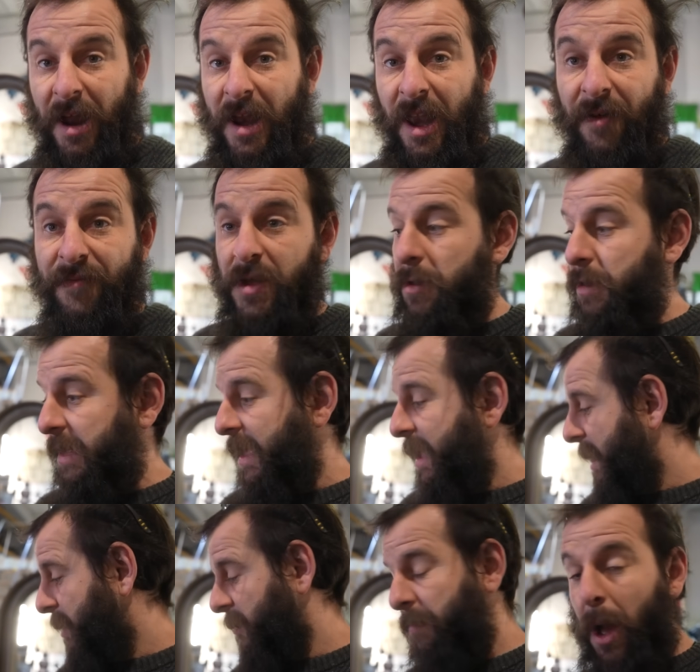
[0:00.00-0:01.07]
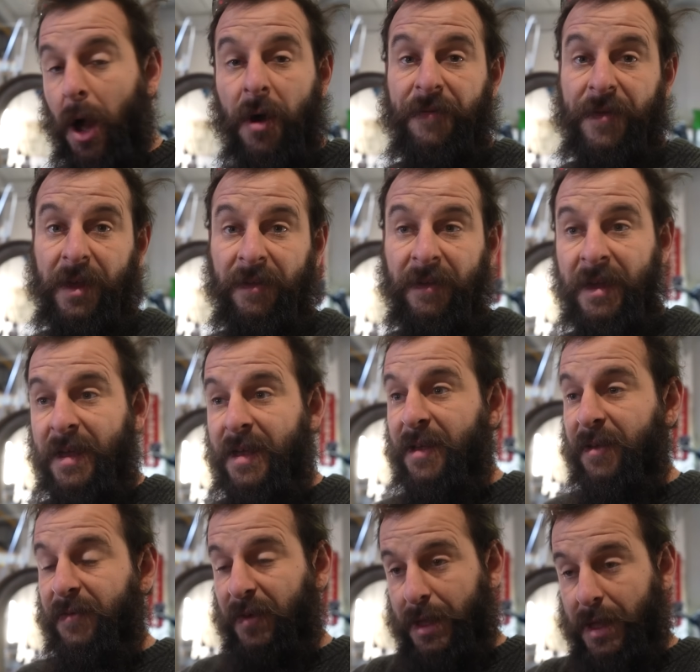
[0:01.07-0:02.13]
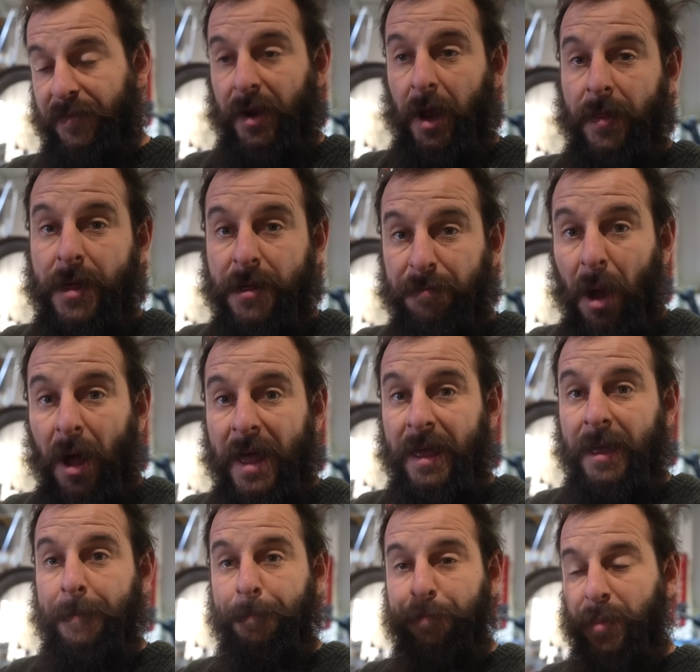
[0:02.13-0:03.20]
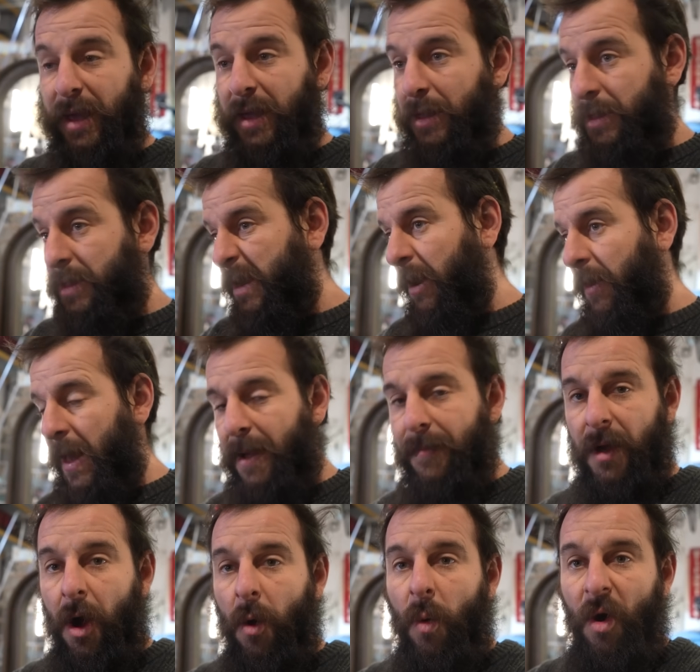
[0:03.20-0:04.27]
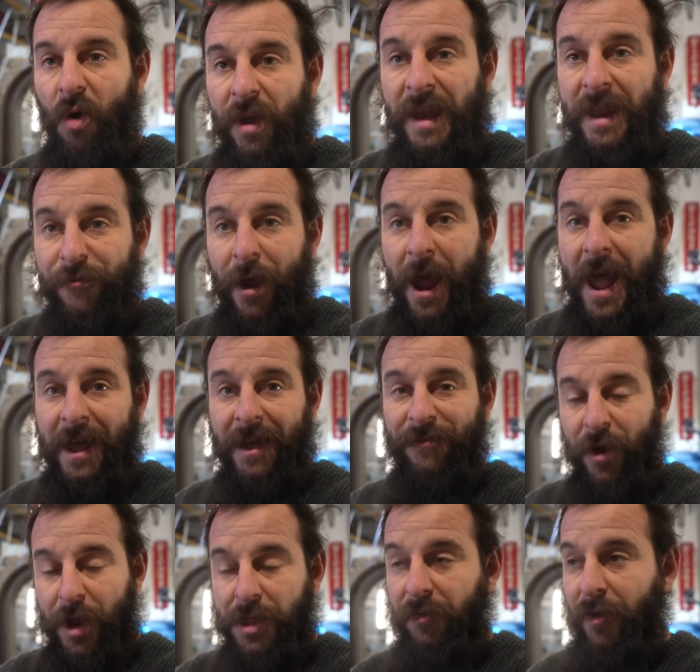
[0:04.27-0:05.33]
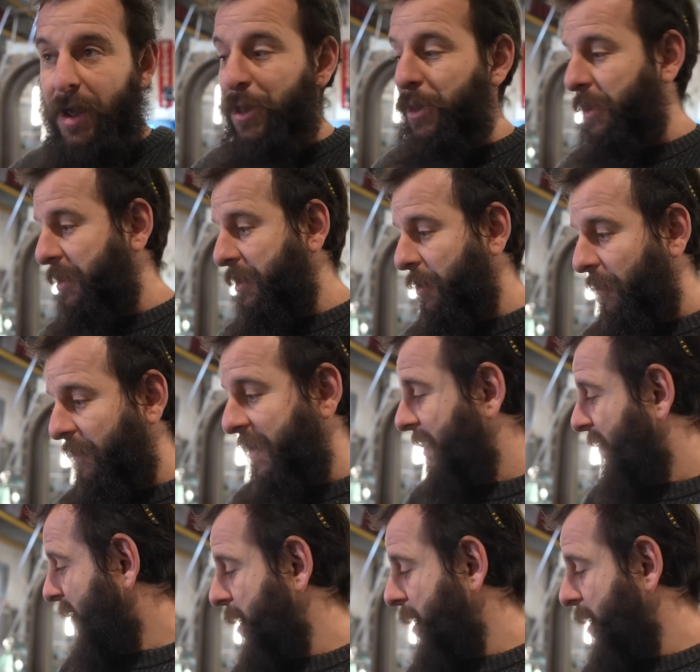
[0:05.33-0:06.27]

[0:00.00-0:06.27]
I love using it, and it's perfect for something like this bike because, you know, that whole oily rag restoration sort of thing.